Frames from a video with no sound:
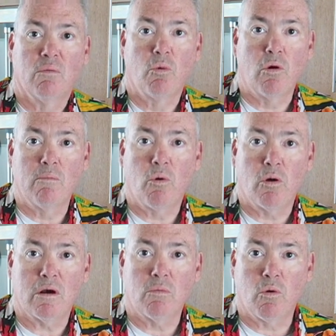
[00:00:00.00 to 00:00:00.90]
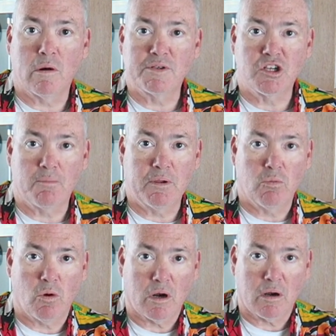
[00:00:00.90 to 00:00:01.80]
warm water, warm soapy
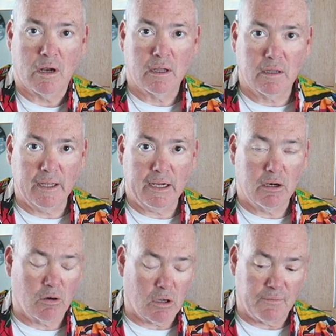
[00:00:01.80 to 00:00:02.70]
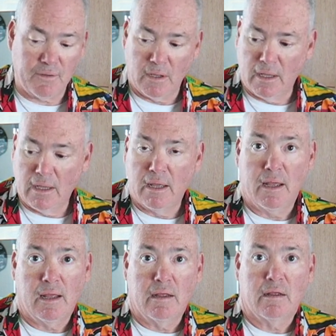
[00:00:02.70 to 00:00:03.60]
water, clean it off.
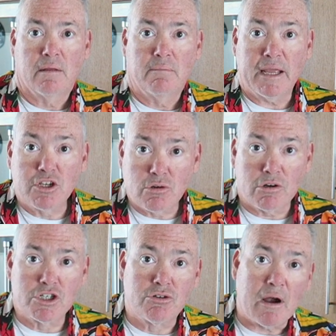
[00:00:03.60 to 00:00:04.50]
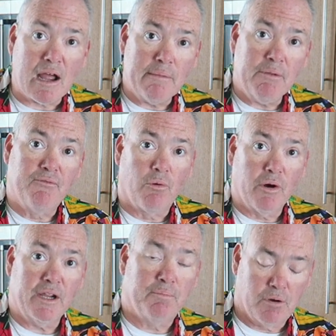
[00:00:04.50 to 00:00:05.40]
Make sure it's dry
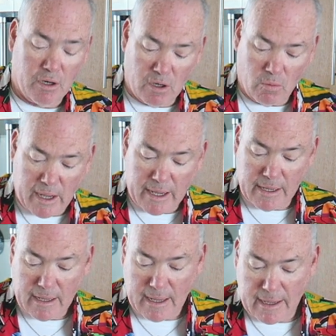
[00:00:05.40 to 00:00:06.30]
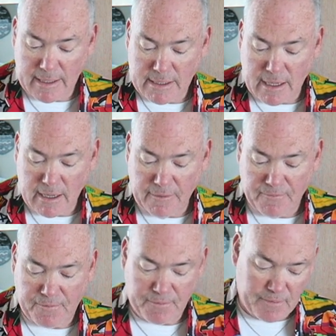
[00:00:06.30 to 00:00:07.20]
before you put it away. And uh,
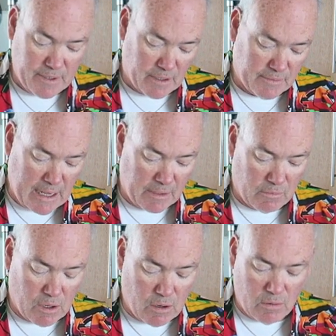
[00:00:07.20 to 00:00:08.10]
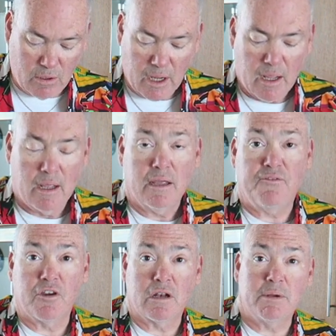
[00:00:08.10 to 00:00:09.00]
if, you know, down the road,
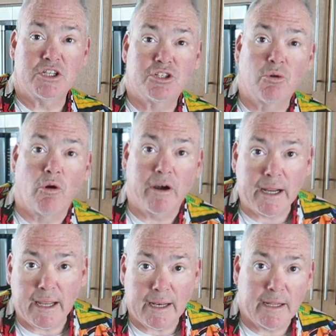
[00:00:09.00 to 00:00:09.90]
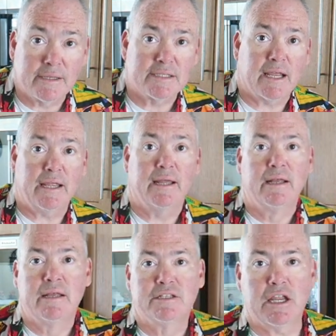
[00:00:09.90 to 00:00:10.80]
if you're gonna be storing it in, say,
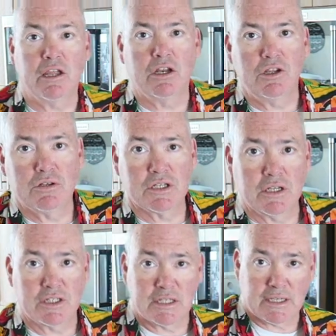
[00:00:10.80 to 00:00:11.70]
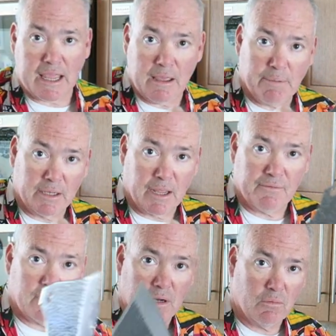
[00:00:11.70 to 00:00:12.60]
say you're gonna use this as a camping
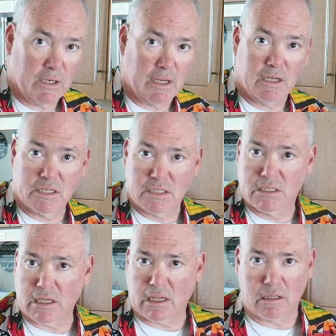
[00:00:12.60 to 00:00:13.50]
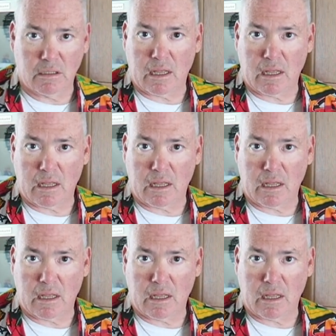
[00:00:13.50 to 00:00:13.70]
knife, right? and this is like,